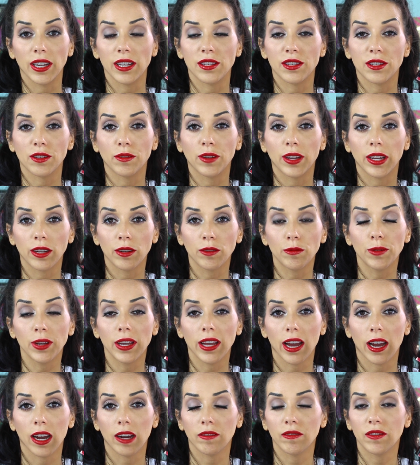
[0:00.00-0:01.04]
So here we
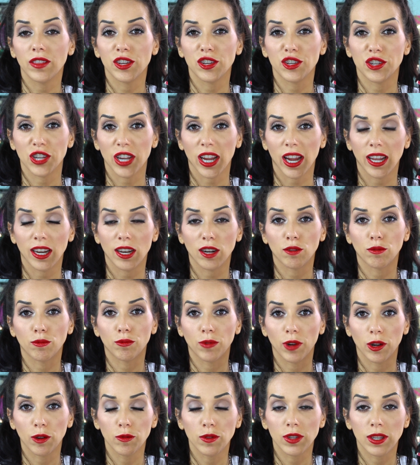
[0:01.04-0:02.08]
have the shade
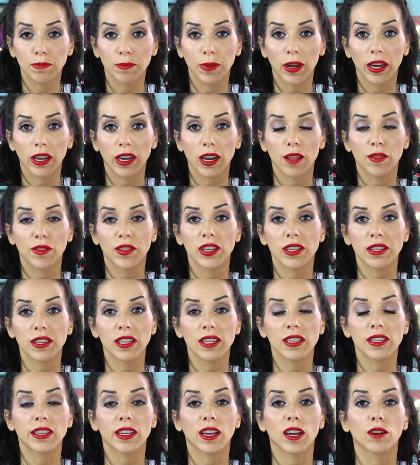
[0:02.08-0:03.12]
Rosebud. This
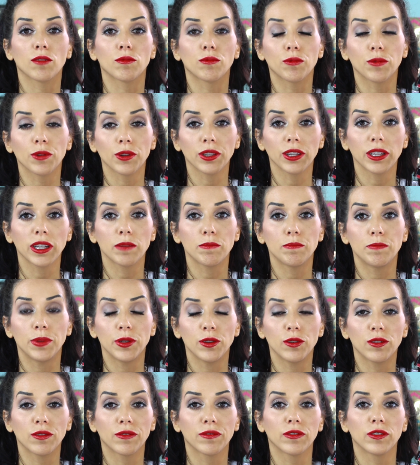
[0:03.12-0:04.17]
is a really
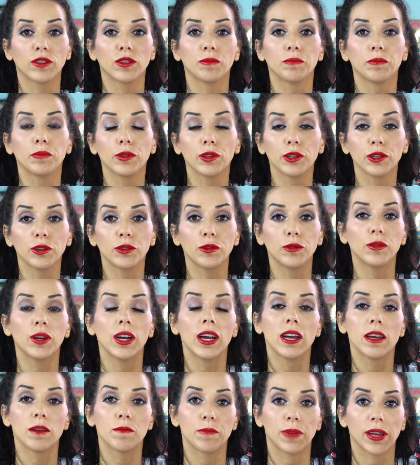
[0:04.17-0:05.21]
beautiful blue
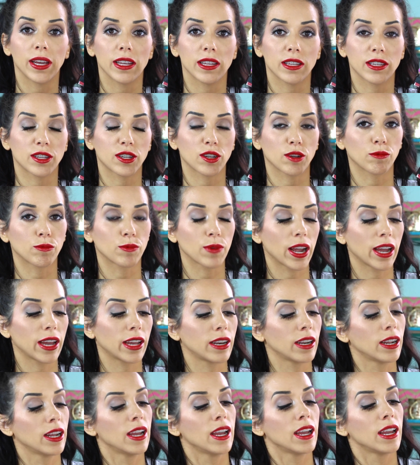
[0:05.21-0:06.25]
based
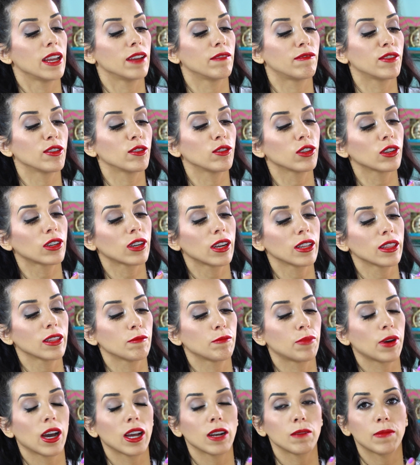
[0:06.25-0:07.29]
red. If you look on the
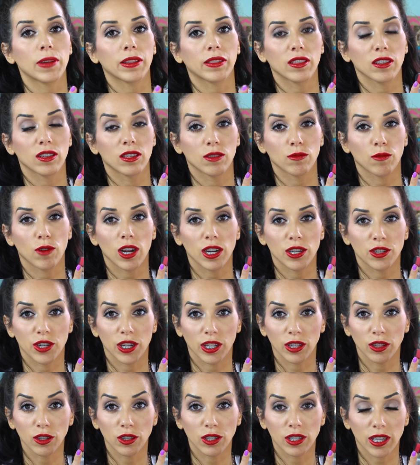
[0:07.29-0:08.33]
bottom at the swatch,
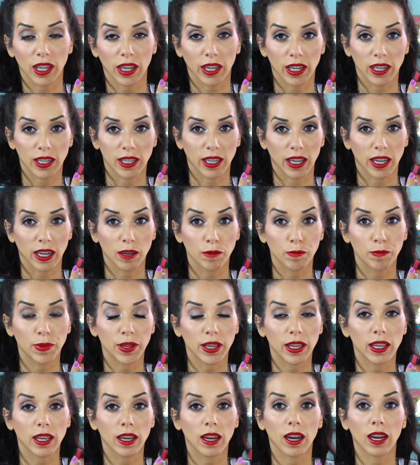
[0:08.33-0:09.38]
it looks like it's going to
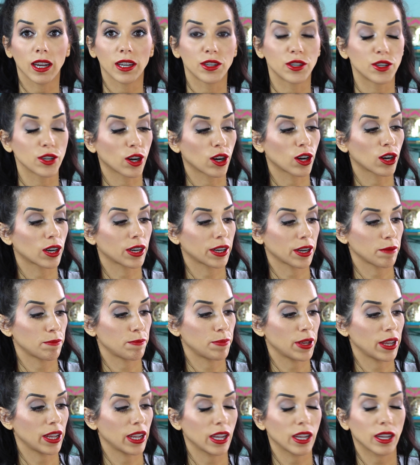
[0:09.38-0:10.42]
be a dark
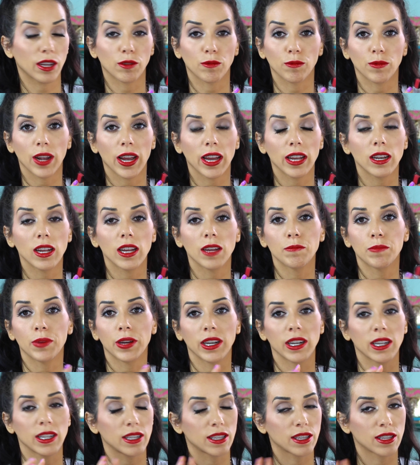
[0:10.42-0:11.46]
pink red,
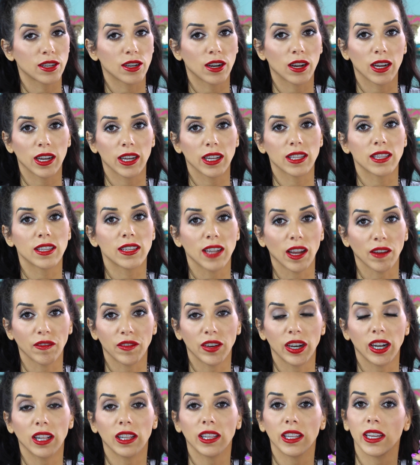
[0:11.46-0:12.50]
but it's not. It's
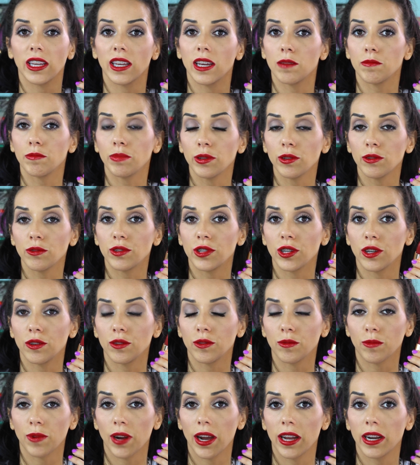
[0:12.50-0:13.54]
definitely a blue
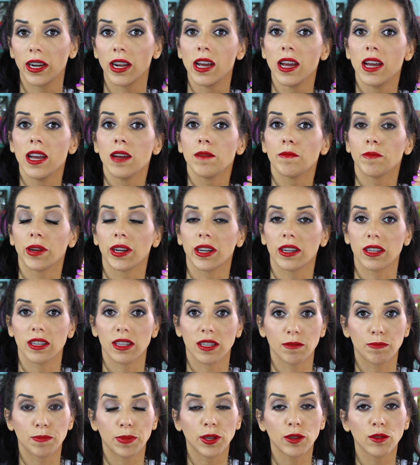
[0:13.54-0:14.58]
tone red, but it
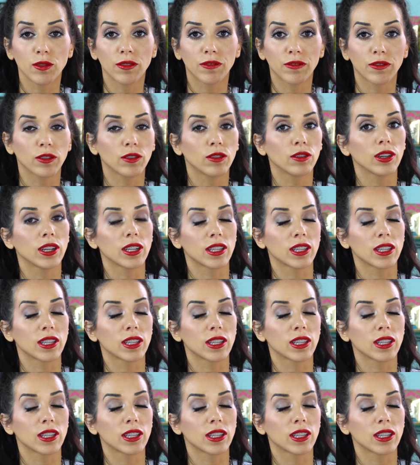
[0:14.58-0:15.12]
is beautiful.